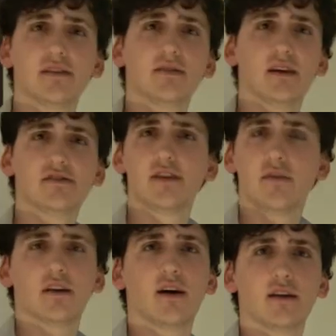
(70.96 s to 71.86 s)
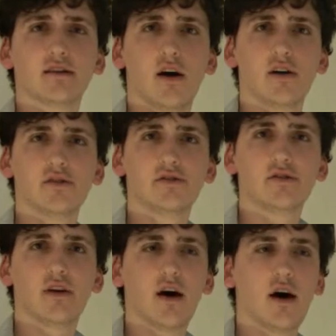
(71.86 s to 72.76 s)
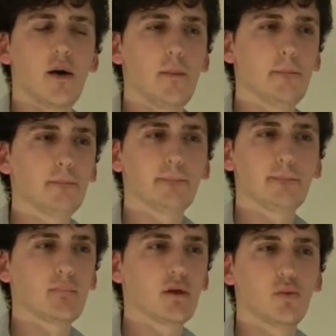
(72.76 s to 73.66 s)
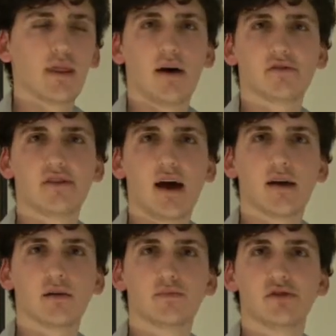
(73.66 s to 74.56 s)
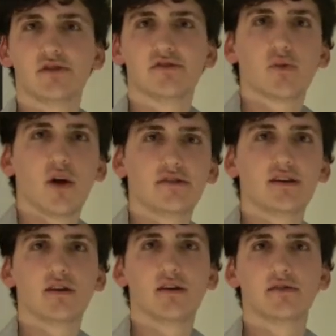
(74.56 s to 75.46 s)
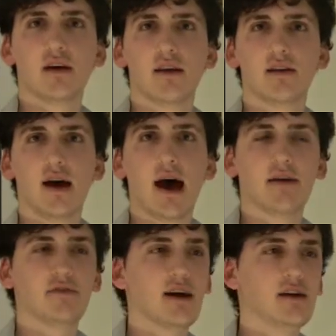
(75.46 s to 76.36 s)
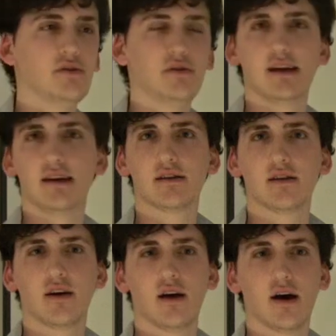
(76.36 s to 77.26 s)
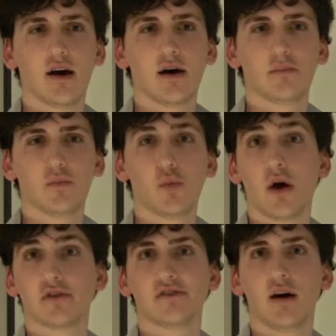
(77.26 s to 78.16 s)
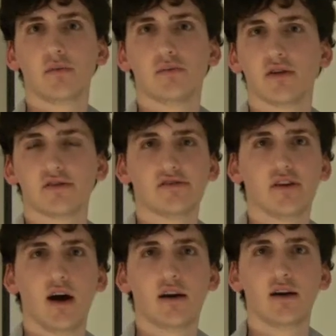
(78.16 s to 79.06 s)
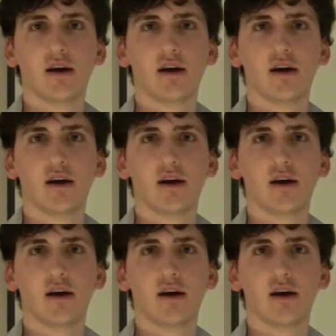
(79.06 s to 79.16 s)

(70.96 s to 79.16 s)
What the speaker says: there's stuff that kind of goes without saying. Produce quality content, have a unique, well-designed blog design.